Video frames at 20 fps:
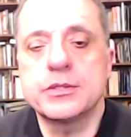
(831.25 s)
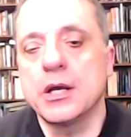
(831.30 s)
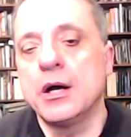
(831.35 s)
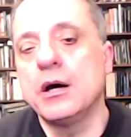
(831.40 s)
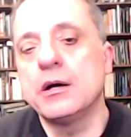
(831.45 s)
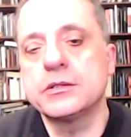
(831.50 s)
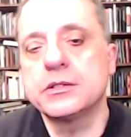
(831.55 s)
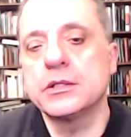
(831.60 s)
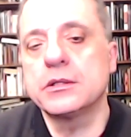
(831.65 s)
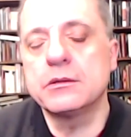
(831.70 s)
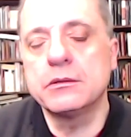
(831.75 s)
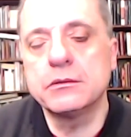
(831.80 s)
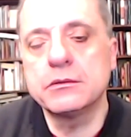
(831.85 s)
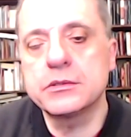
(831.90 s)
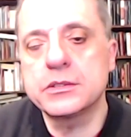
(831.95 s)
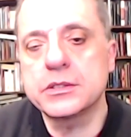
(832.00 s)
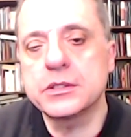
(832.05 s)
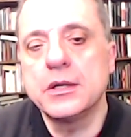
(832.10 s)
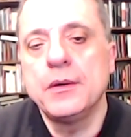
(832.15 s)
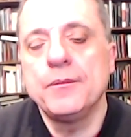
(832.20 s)

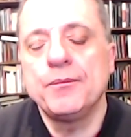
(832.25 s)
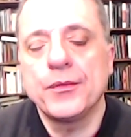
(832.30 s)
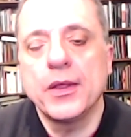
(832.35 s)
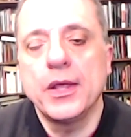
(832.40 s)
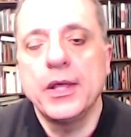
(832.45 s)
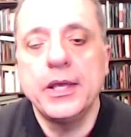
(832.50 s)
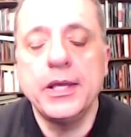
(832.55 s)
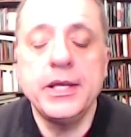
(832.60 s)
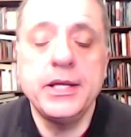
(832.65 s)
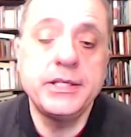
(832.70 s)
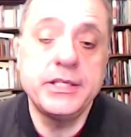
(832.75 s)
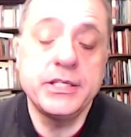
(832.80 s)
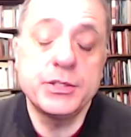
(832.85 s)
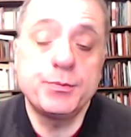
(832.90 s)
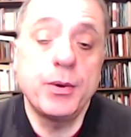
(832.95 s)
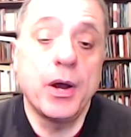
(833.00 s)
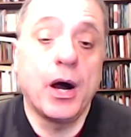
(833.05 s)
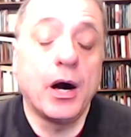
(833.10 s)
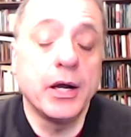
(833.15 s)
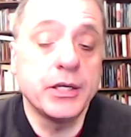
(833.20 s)
articles, it is
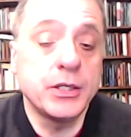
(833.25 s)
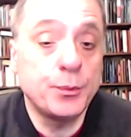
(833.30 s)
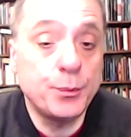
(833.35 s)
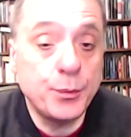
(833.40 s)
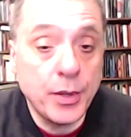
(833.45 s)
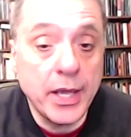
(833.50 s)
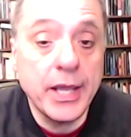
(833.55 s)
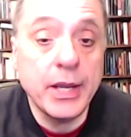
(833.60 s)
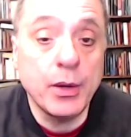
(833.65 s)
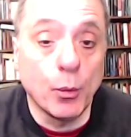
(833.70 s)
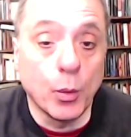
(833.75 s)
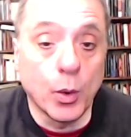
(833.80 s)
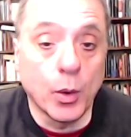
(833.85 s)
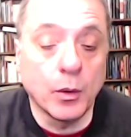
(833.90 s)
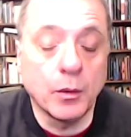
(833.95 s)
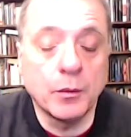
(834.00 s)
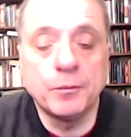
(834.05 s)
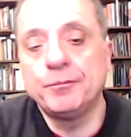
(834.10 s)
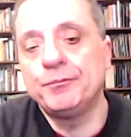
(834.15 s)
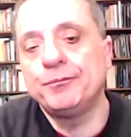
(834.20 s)
behind a
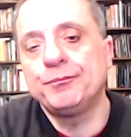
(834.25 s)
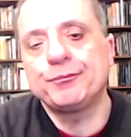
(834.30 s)
paywall.